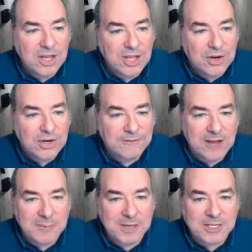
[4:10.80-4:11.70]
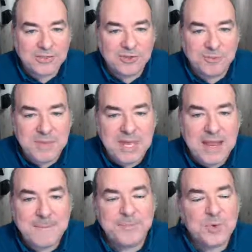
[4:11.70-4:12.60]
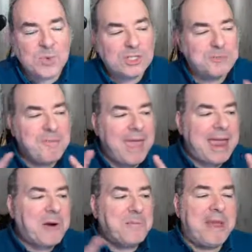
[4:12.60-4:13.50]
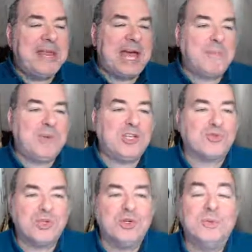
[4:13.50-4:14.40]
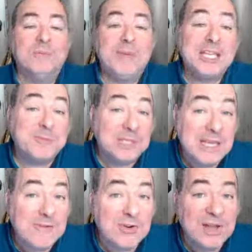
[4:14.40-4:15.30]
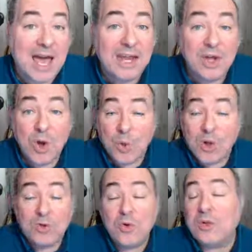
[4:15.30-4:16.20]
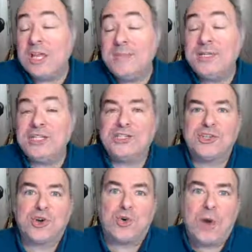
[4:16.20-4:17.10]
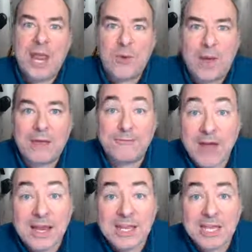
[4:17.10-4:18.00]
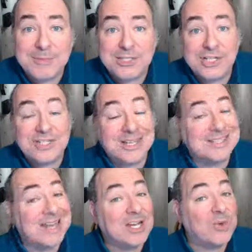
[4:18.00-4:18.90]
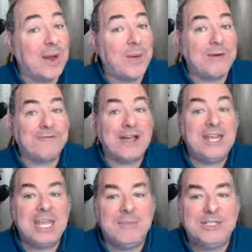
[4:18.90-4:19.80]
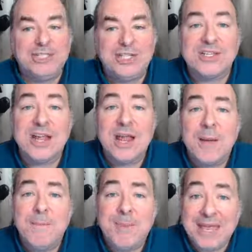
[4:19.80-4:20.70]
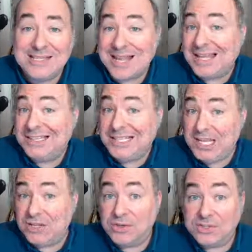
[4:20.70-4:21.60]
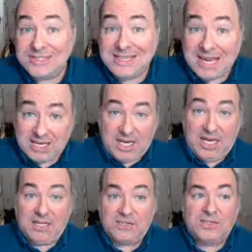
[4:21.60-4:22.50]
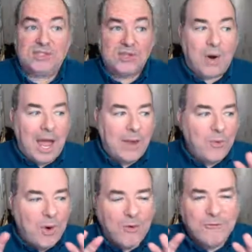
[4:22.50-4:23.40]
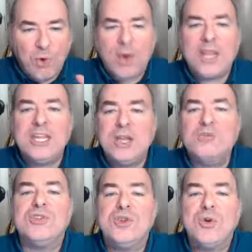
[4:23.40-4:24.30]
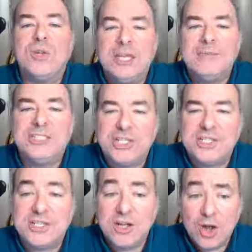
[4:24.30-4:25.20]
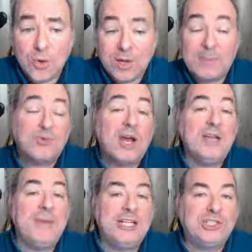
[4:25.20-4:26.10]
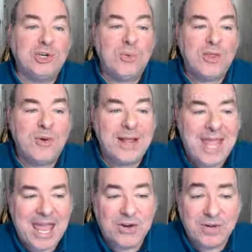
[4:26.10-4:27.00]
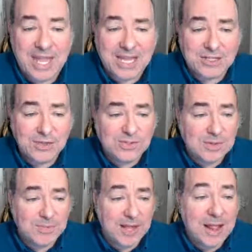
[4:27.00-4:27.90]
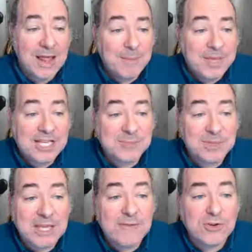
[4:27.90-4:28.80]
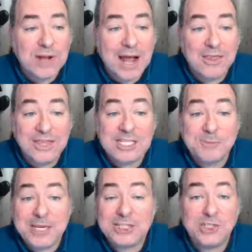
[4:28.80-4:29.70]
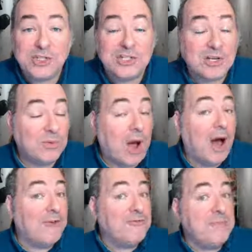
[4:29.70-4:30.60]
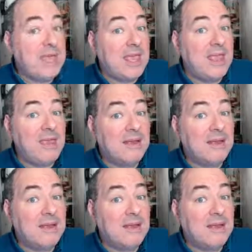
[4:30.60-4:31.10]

you're going to find pictures of me, which may or may not be true. Because believe it or not, while Google Images is a great way of finding images, it's not a great way of finding images based on legal standings. So I avoid using Google Images when I'm trying to make sure whether I can or can't do something. Because believe it or not, these pictures of me